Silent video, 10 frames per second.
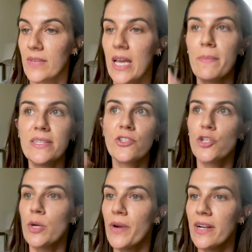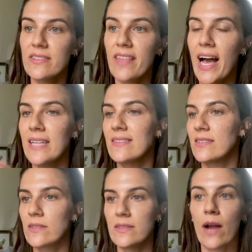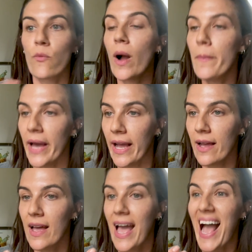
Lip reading: It misinterprets that rubbing